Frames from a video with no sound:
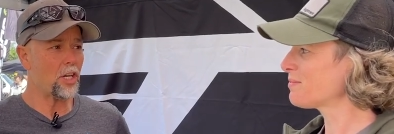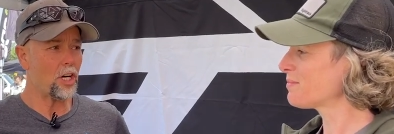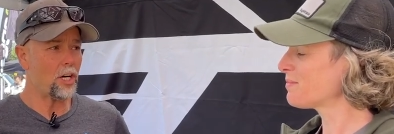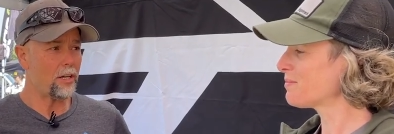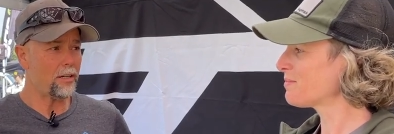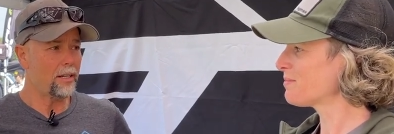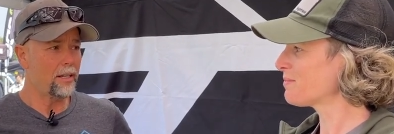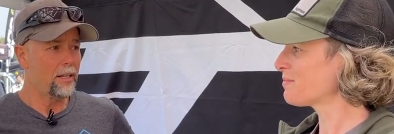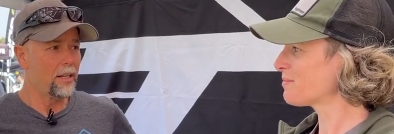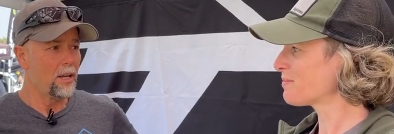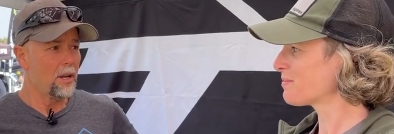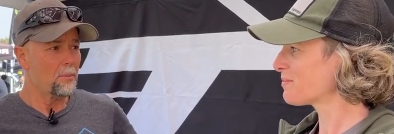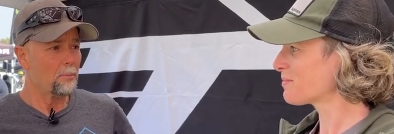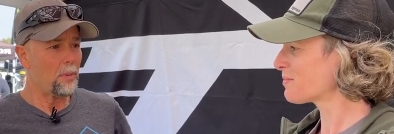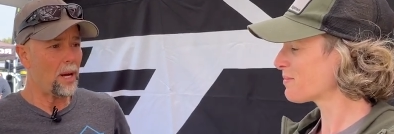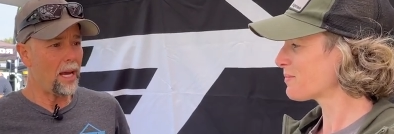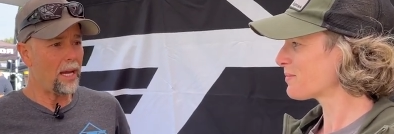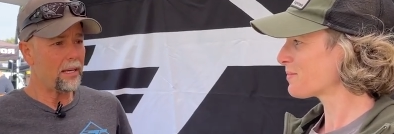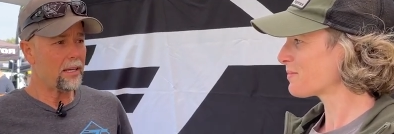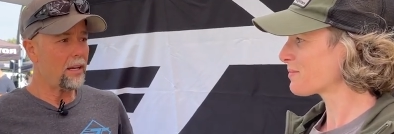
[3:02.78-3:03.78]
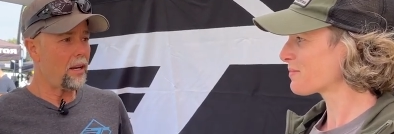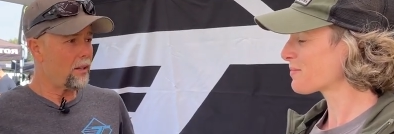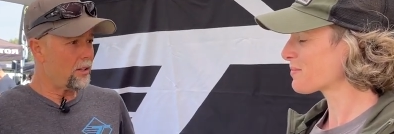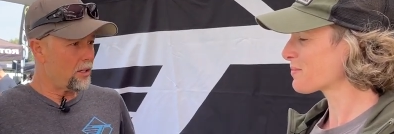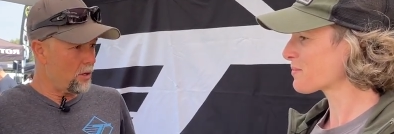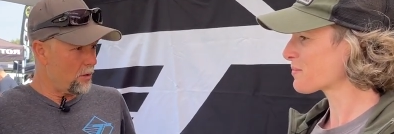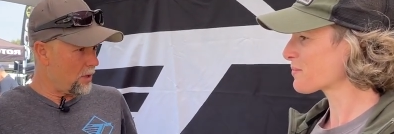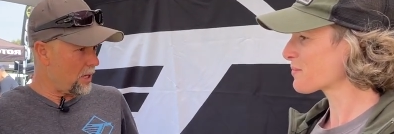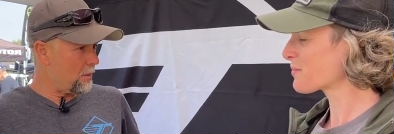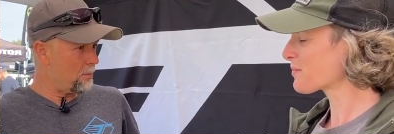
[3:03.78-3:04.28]
Speaker 1: of dirt, but
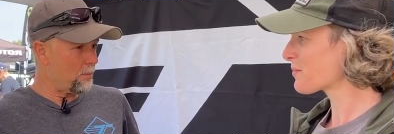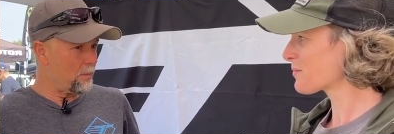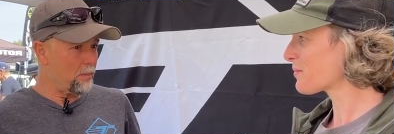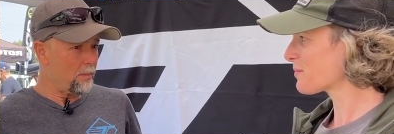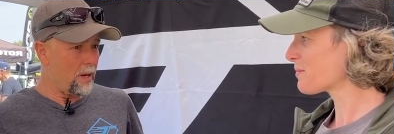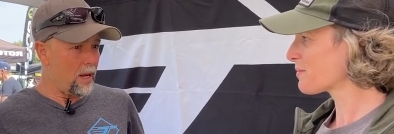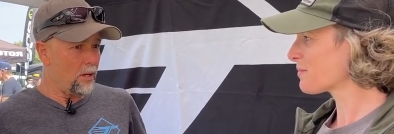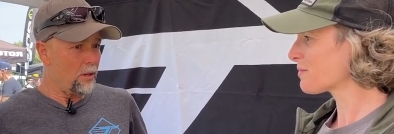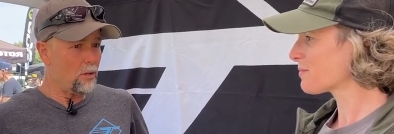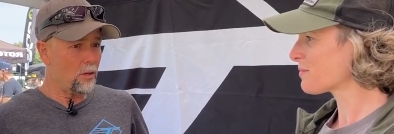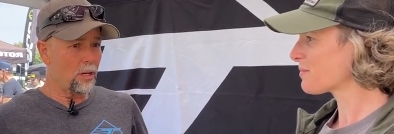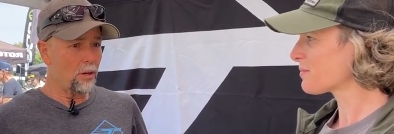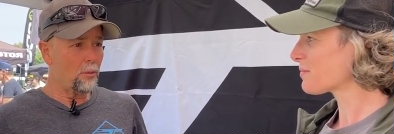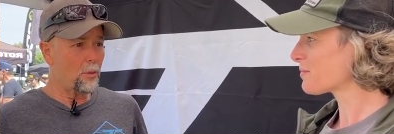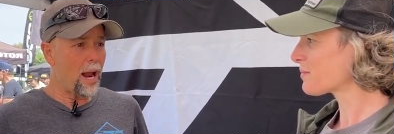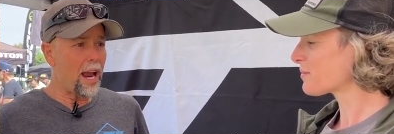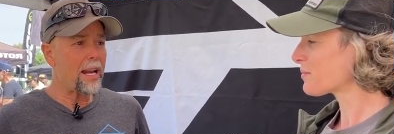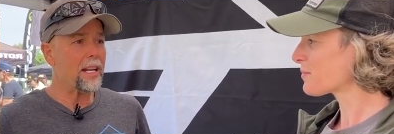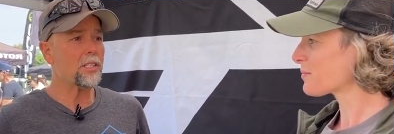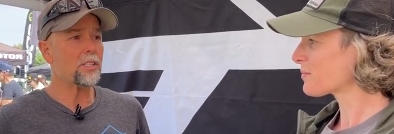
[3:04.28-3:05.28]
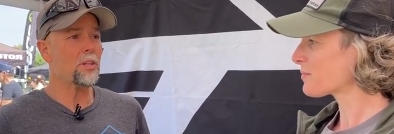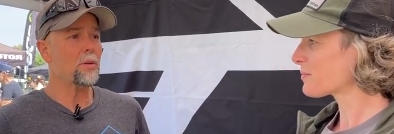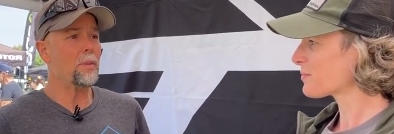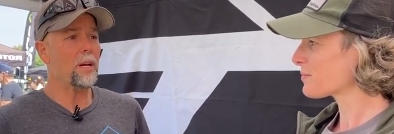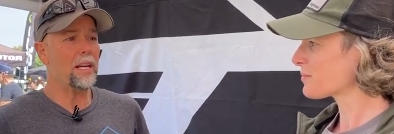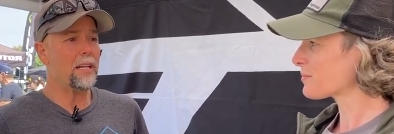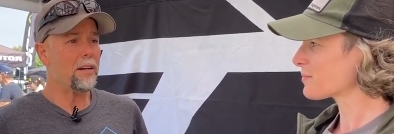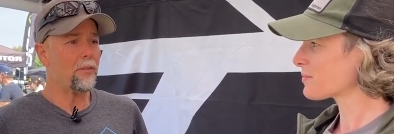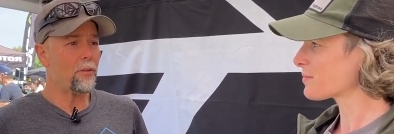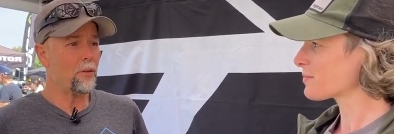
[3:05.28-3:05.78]
you can, you can ride it so
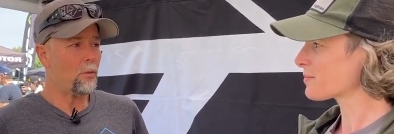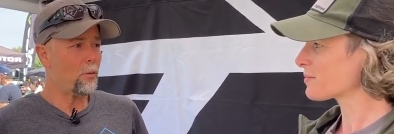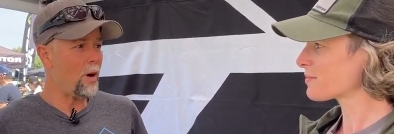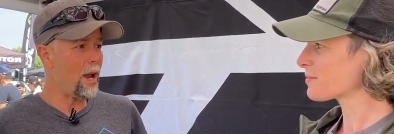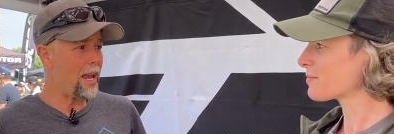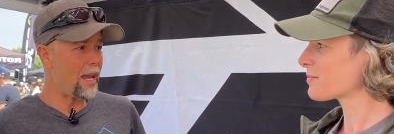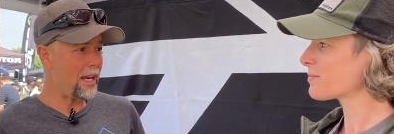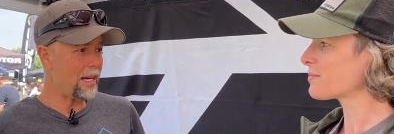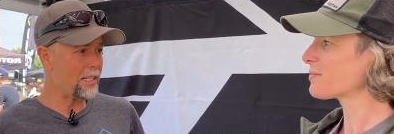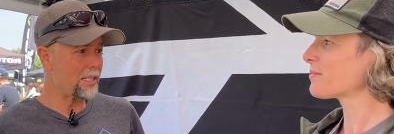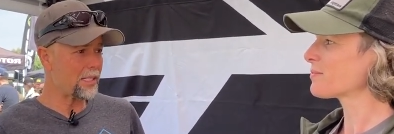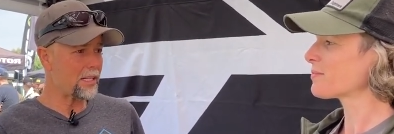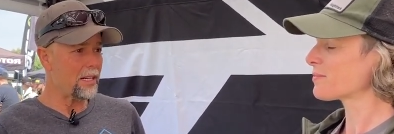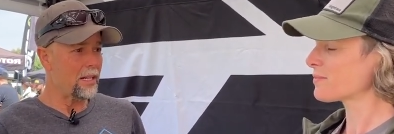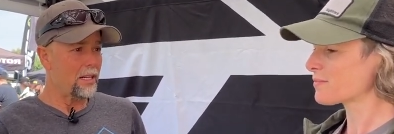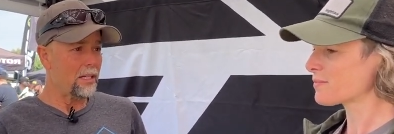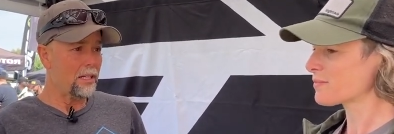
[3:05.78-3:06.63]
many different ways